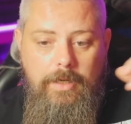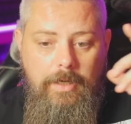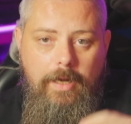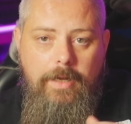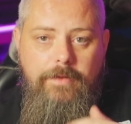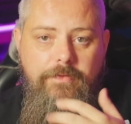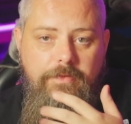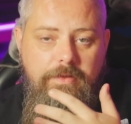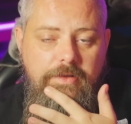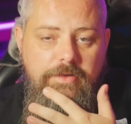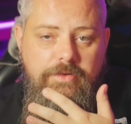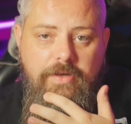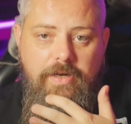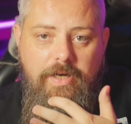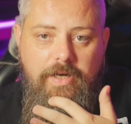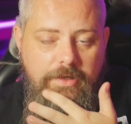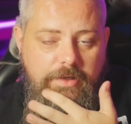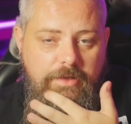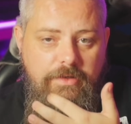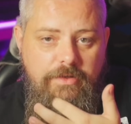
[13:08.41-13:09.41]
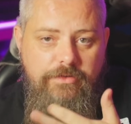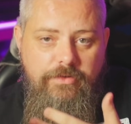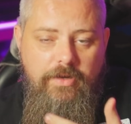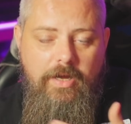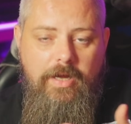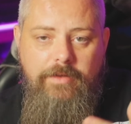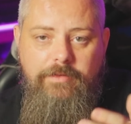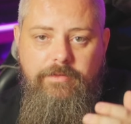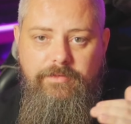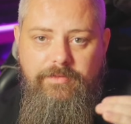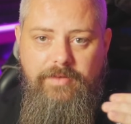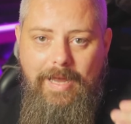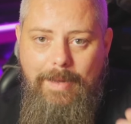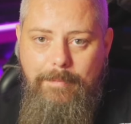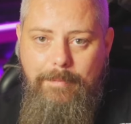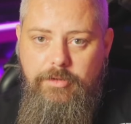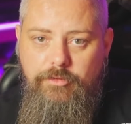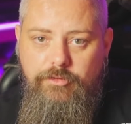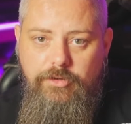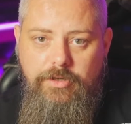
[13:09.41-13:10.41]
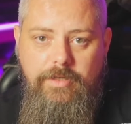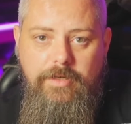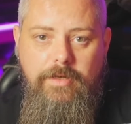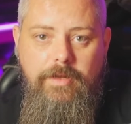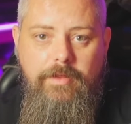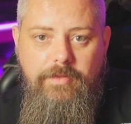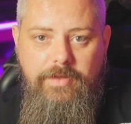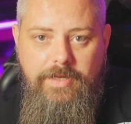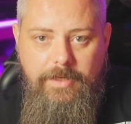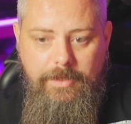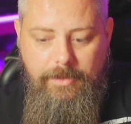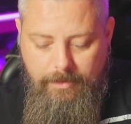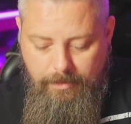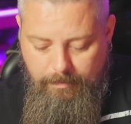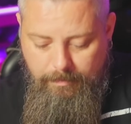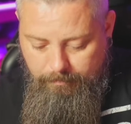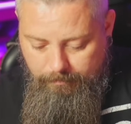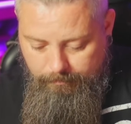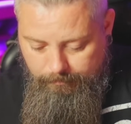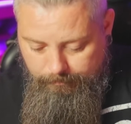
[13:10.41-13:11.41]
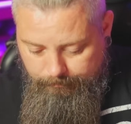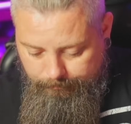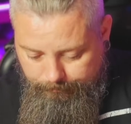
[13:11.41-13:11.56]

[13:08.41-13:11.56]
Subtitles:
and these guys are damaging the income.